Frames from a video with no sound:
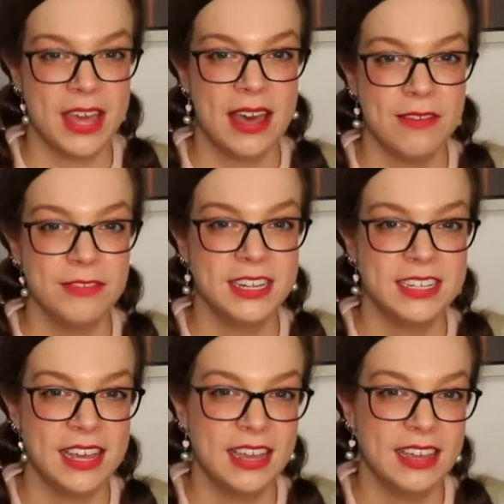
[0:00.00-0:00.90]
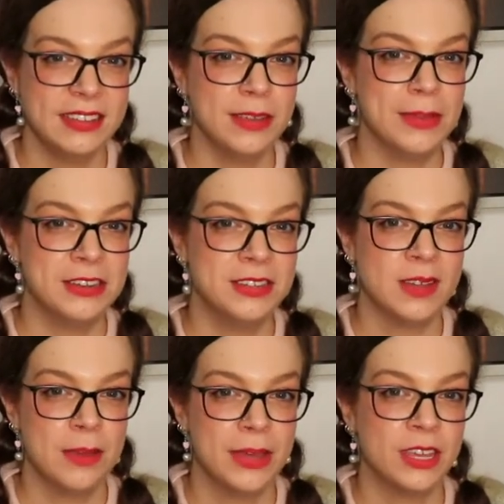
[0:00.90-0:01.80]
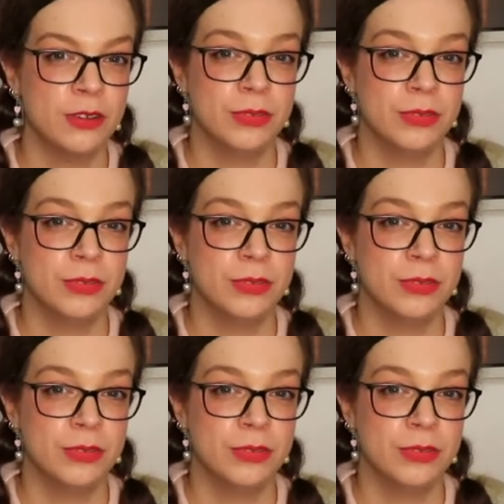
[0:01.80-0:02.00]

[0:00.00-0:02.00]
I have in a day and the amount of time I could